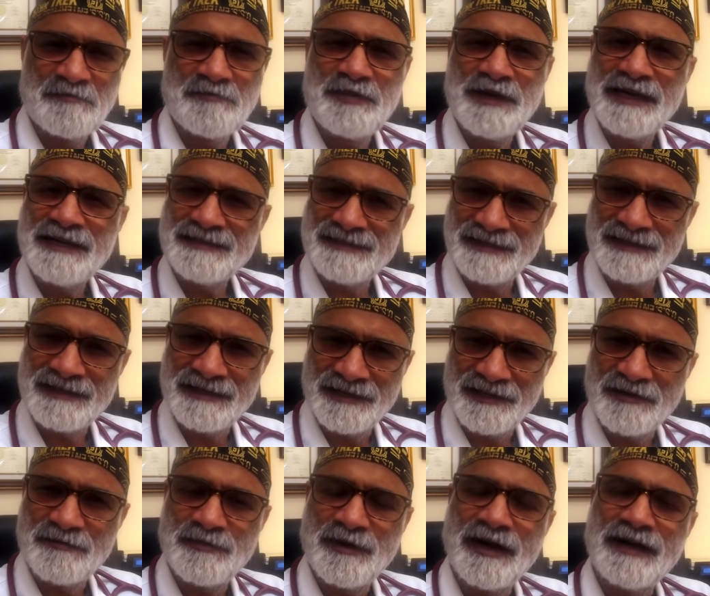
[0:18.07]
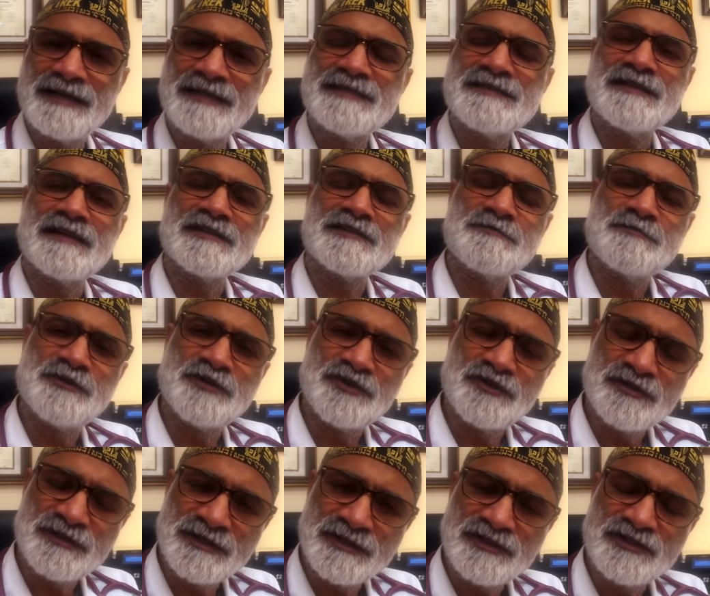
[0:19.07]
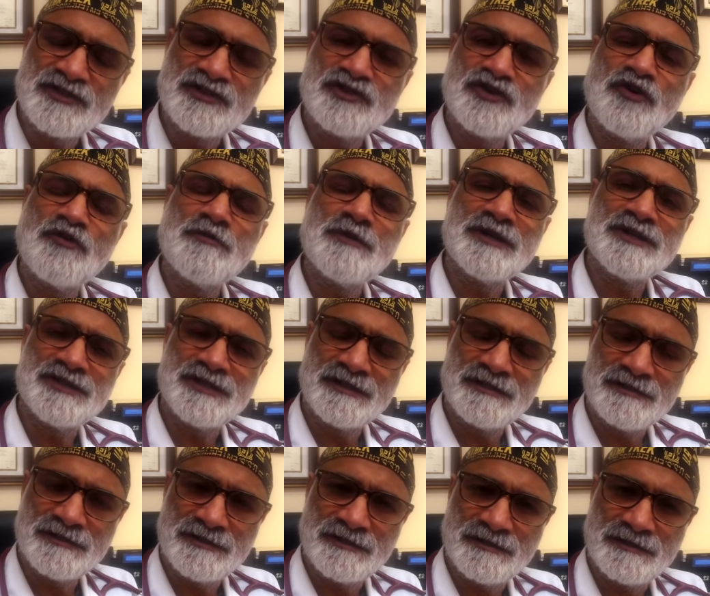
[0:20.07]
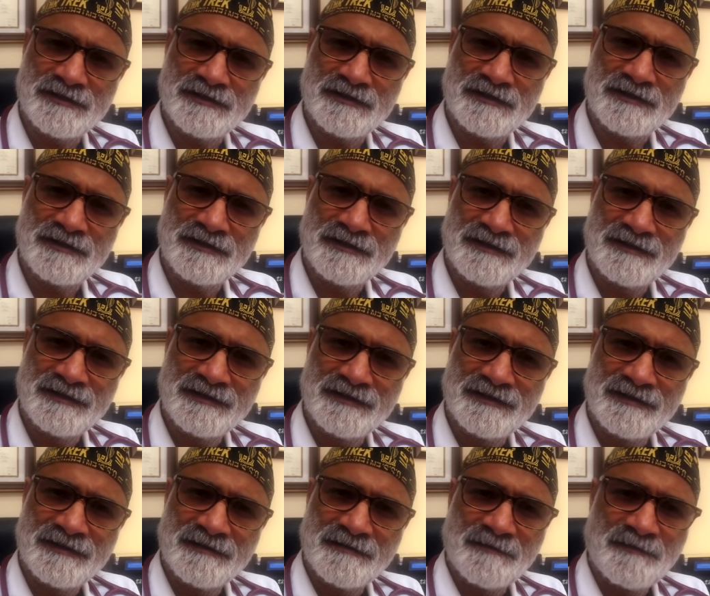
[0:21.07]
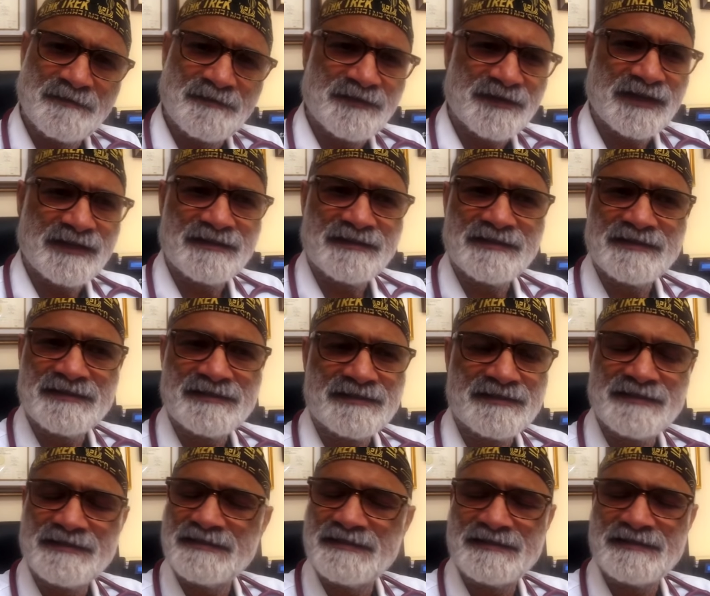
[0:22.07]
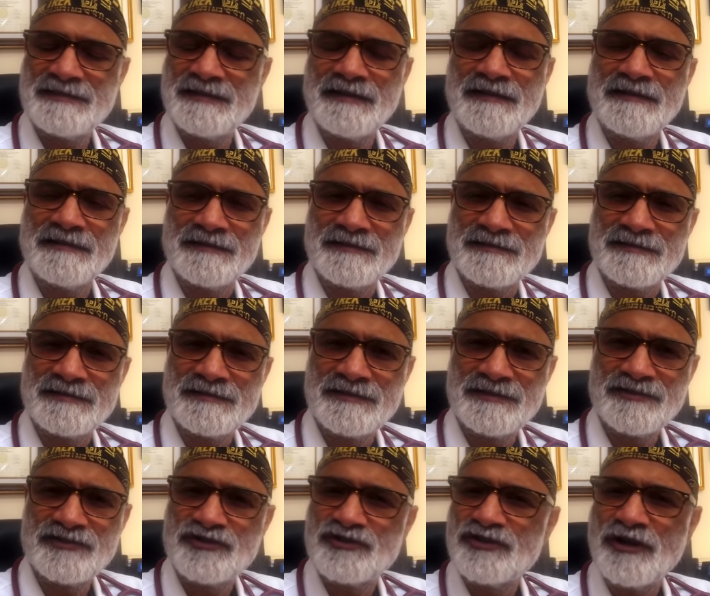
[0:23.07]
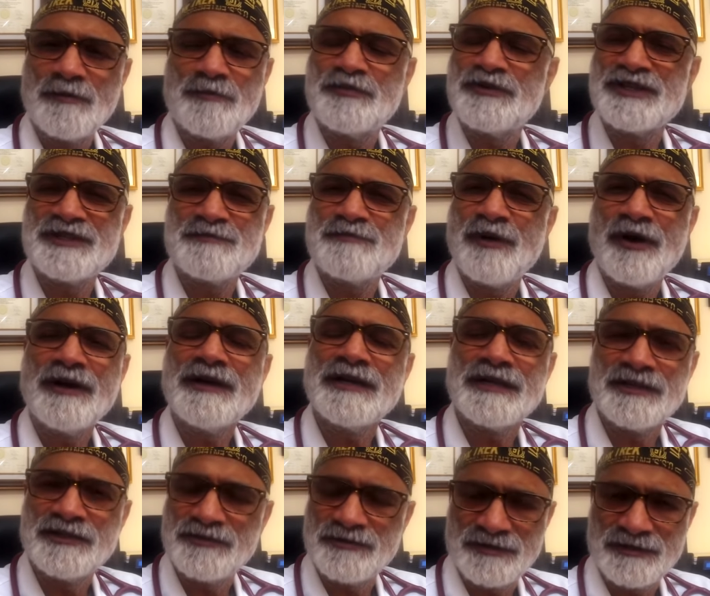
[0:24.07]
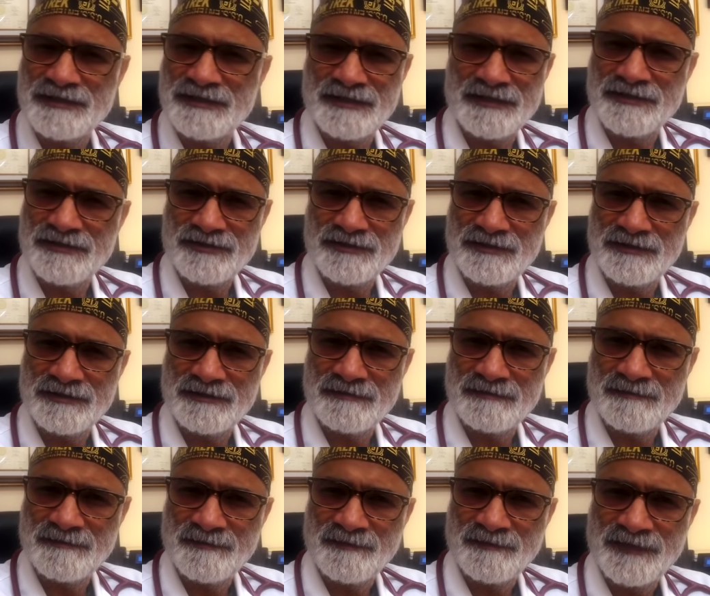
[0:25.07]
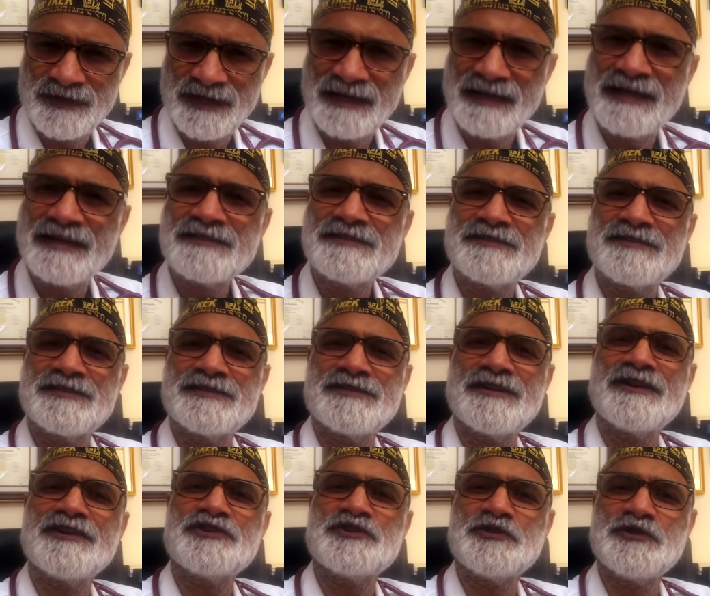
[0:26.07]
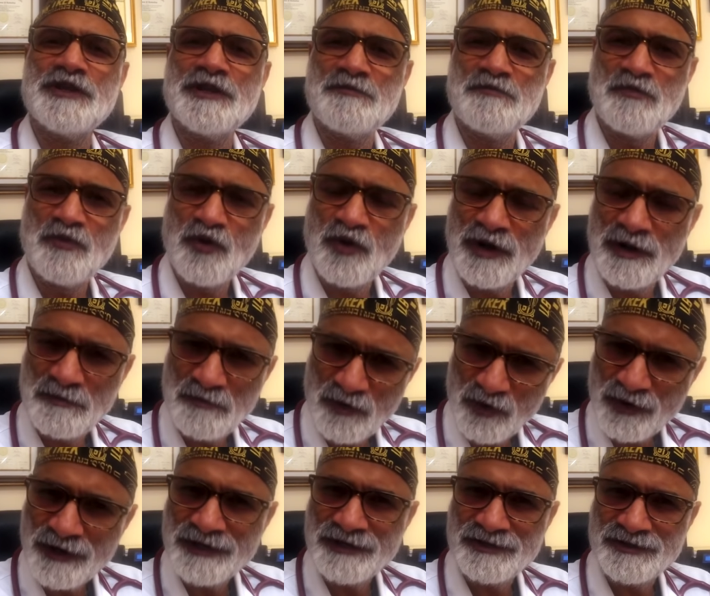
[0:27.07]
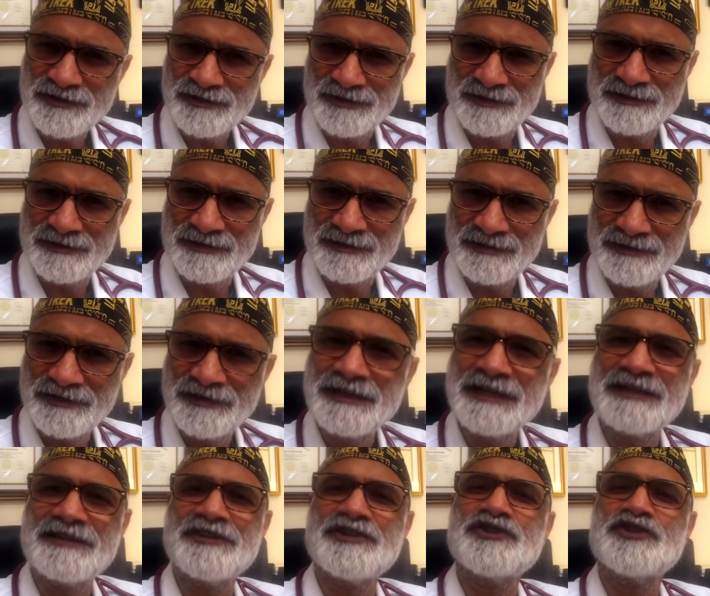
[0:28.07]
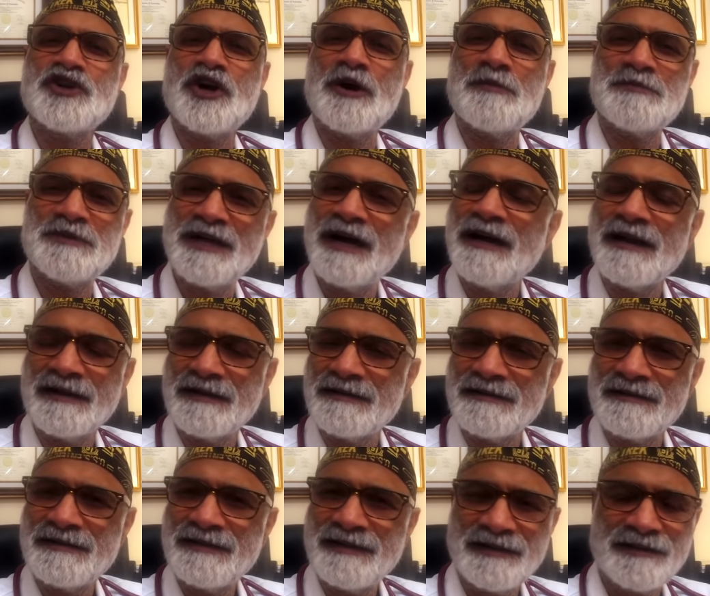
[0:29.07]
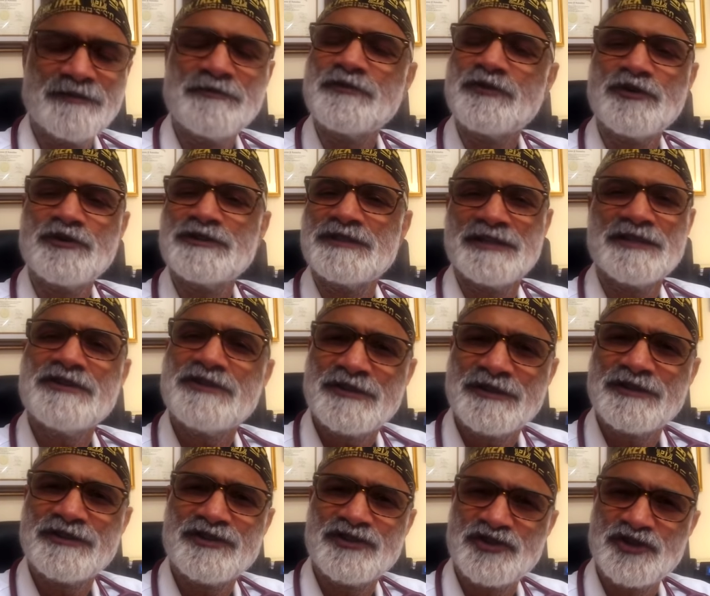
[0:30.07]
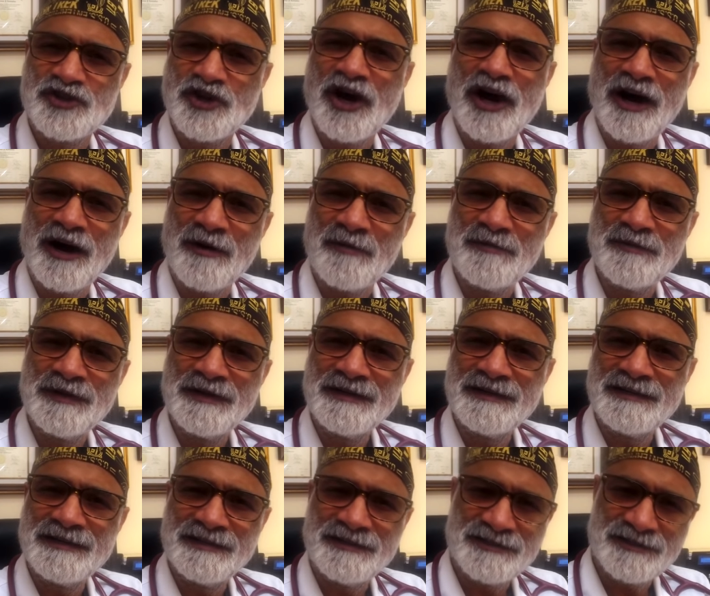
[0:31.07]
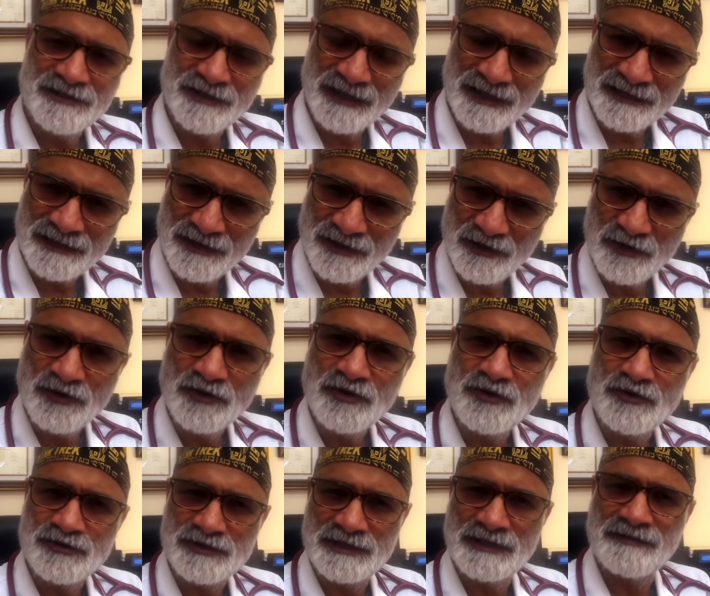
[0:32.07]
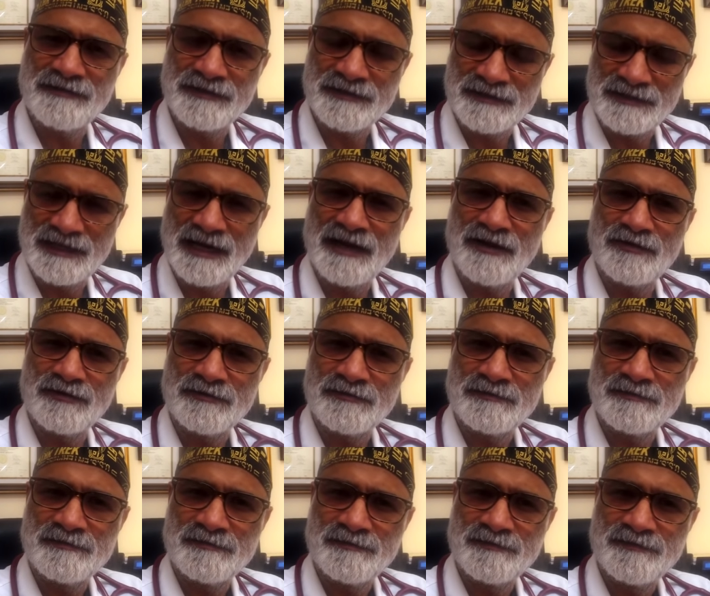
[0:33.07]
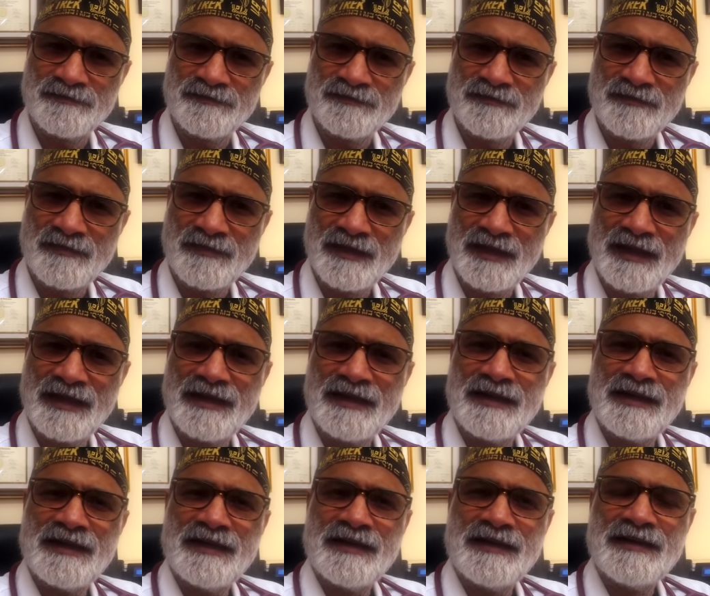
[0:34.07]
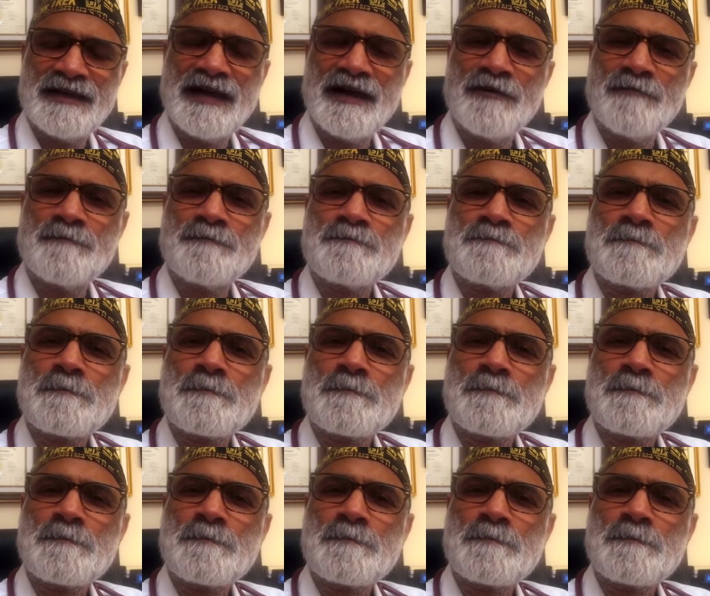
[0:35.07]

Basically, your body starts producing so much insulin that the cells stop responding to this insulin. And as a result, you need more and more insulin to get the job done. And of course, insulin's job is to get the glucose levels down. Now,